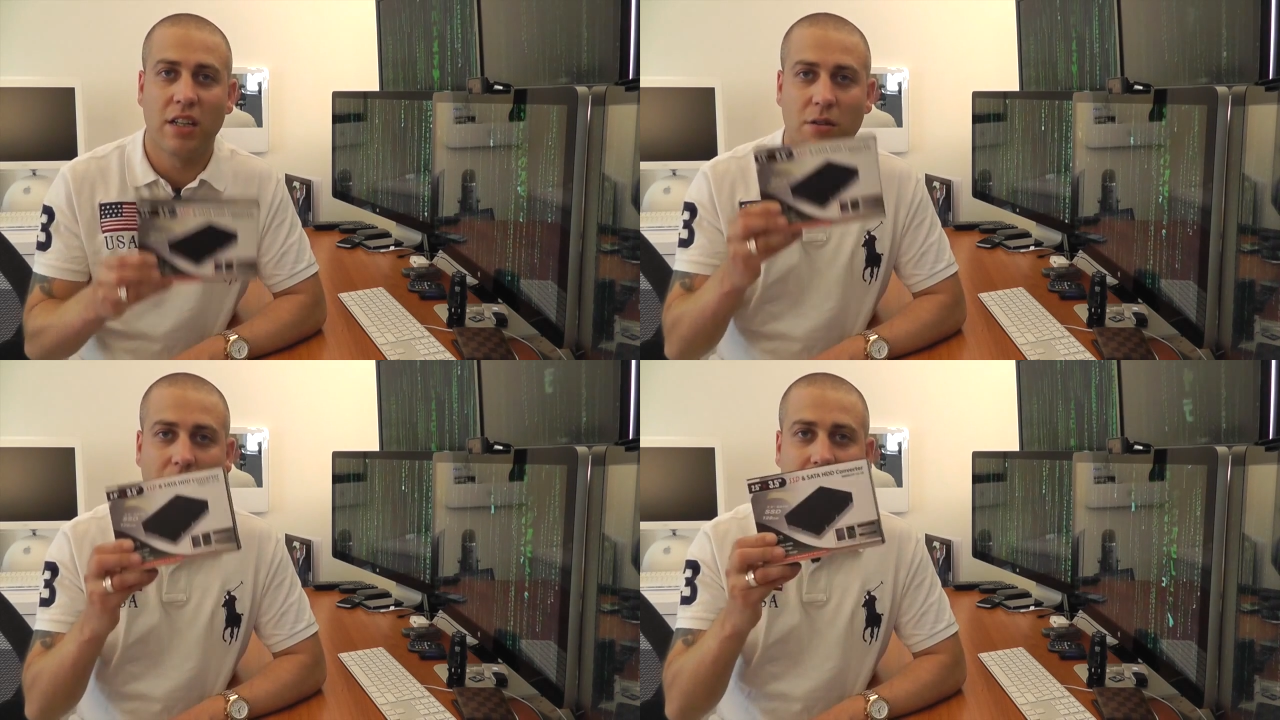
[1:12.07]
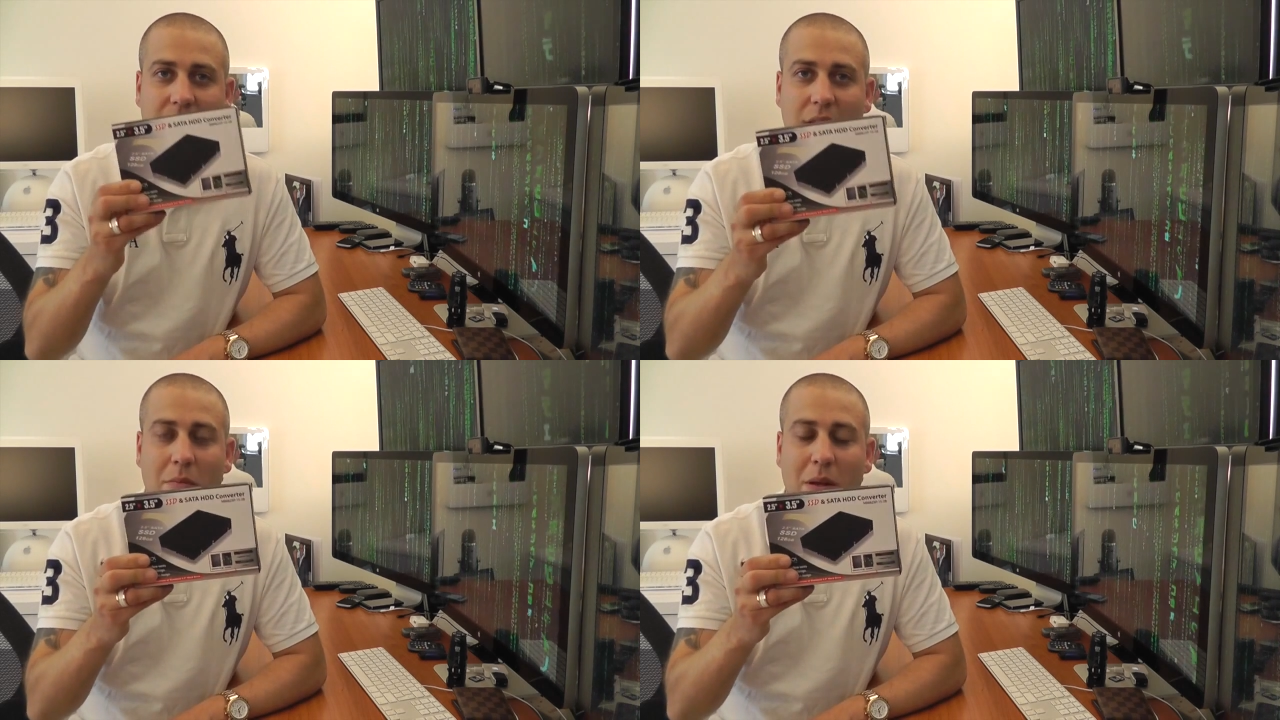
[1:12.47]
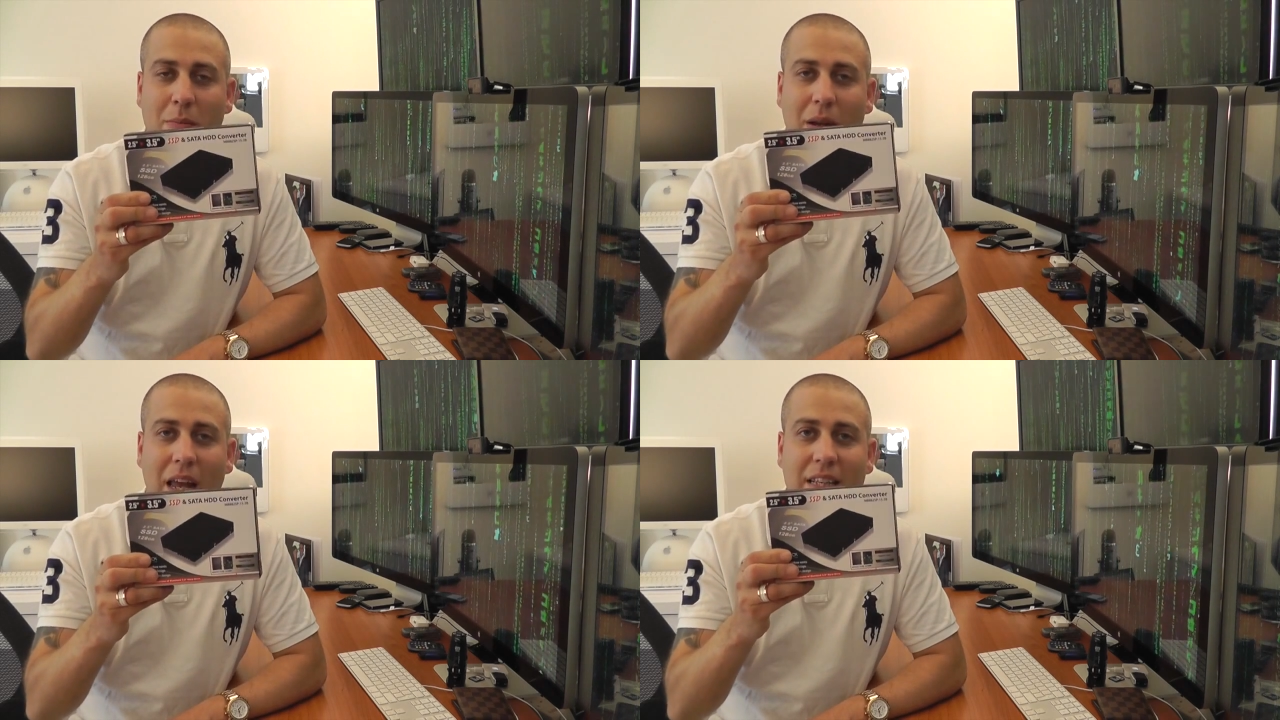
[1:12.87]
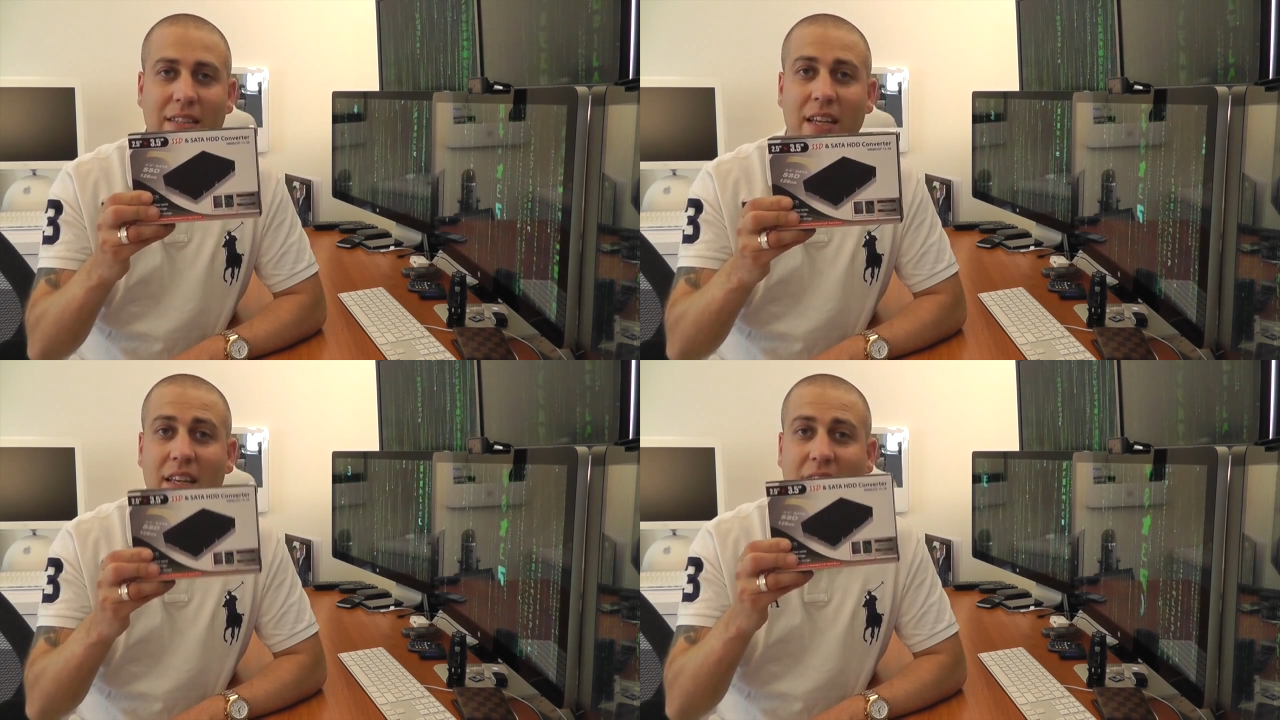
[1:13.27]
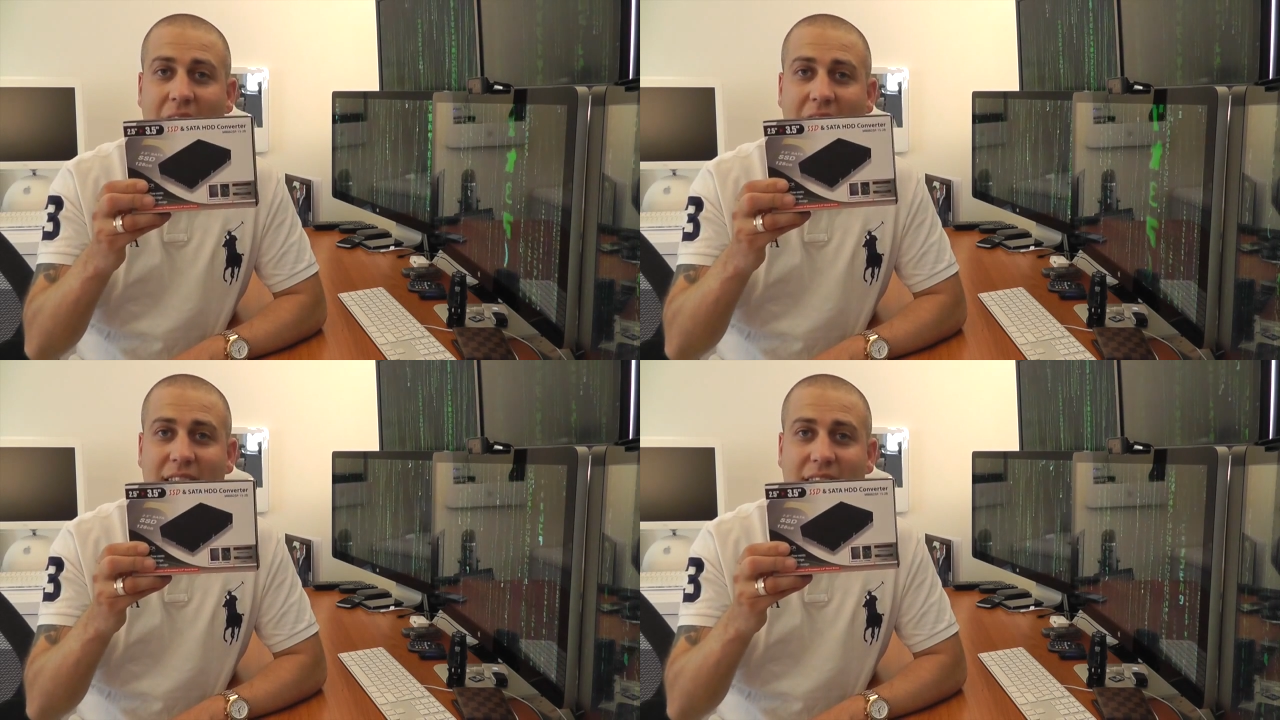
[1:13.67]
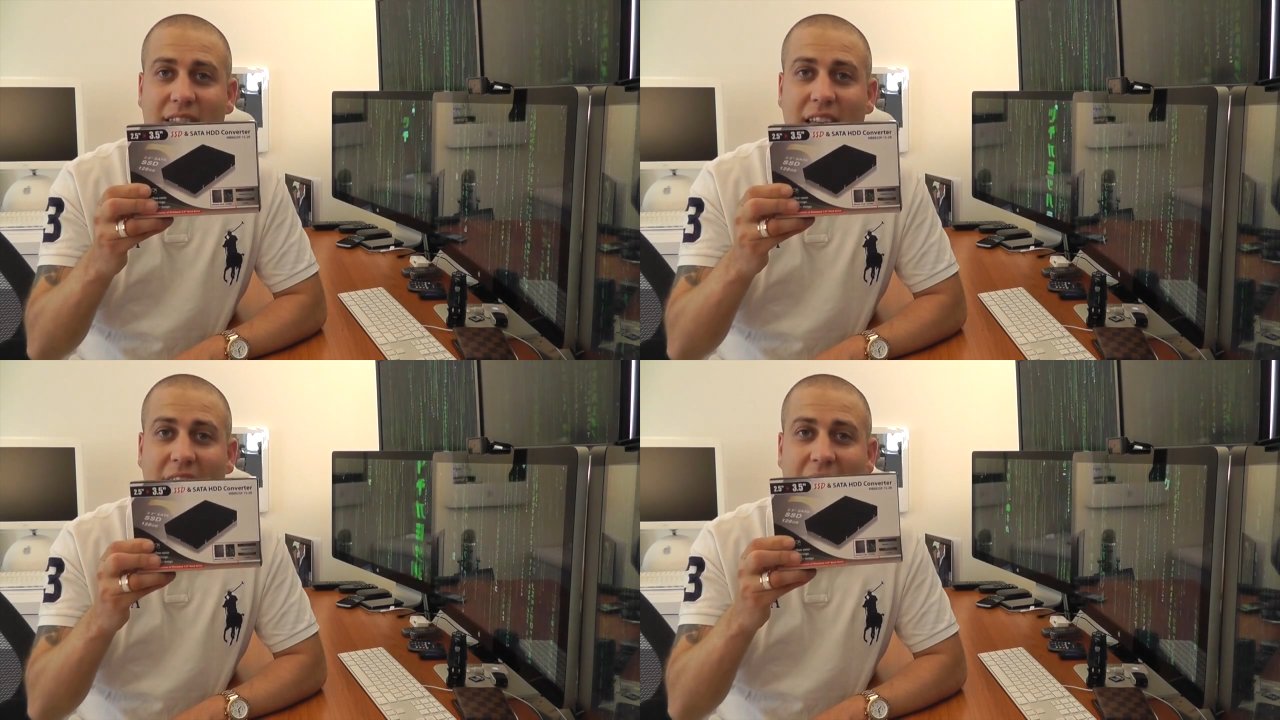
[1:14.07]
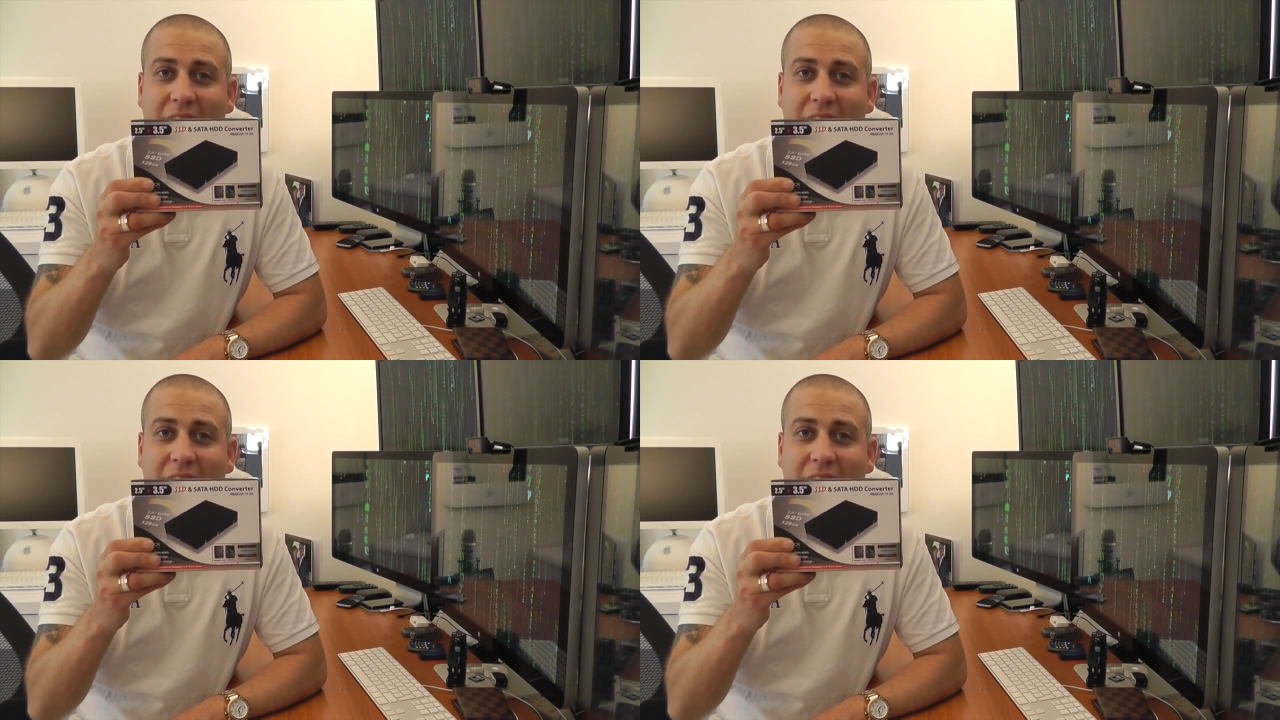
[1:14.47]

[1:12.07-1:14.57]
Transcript: so I can simply place the SSD